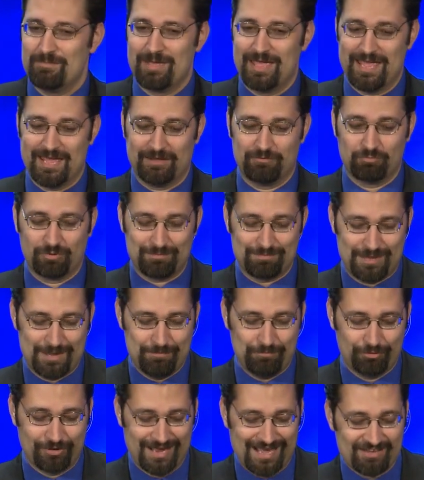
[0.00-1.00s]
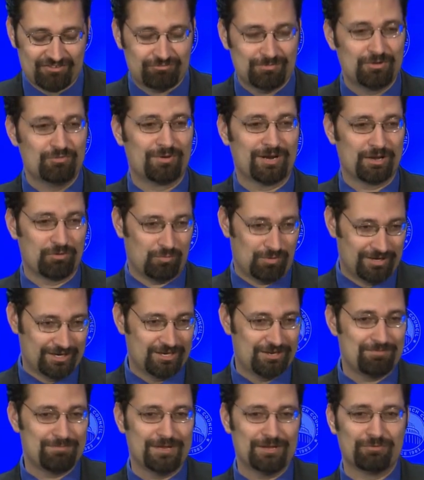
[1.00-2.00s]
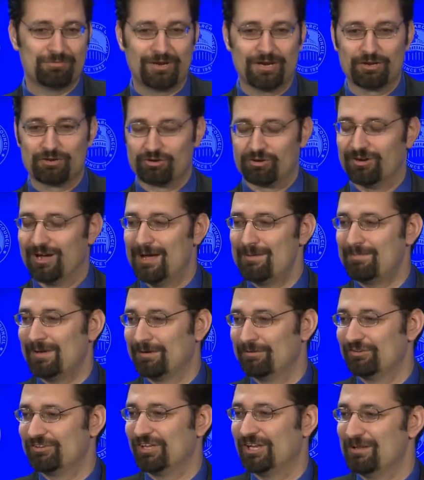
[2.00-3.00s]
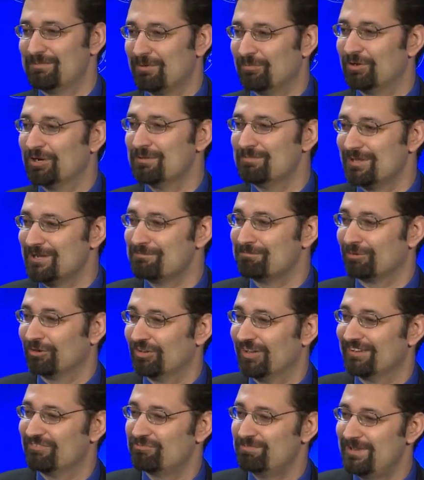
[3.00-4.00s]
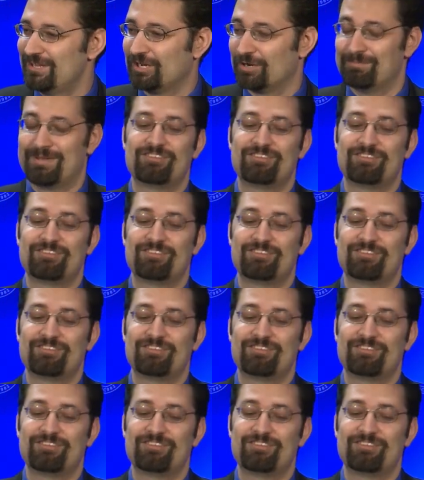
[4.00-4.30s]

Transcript: And when people would ask me what I wanted to be when I grew up, I would tell them I wanted to be a pro-life speaker.